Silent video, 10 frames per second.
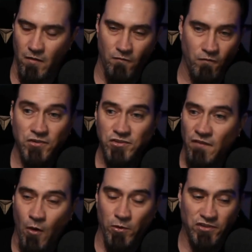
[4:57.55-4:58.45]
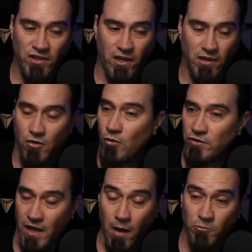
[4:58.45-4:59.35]
First off, I want to say,
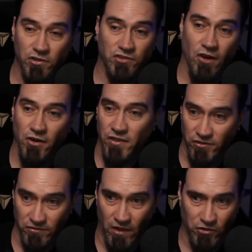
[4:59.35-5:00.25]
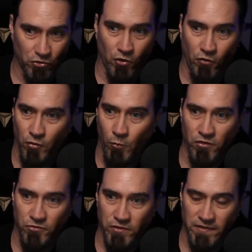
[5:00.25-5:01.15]
Courtney, I'm really sorry that your girlfriend went
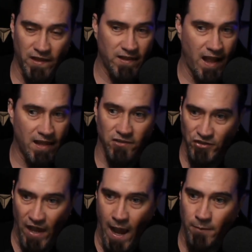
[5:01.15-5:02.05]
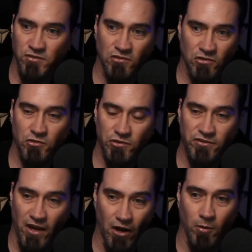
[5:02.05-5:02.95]
through that. That is absolutely
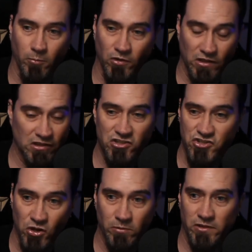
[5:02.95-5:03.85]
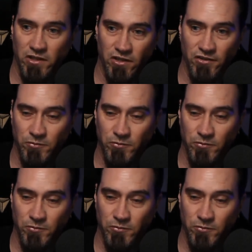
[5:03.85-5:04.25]
terrible. It legitimately is.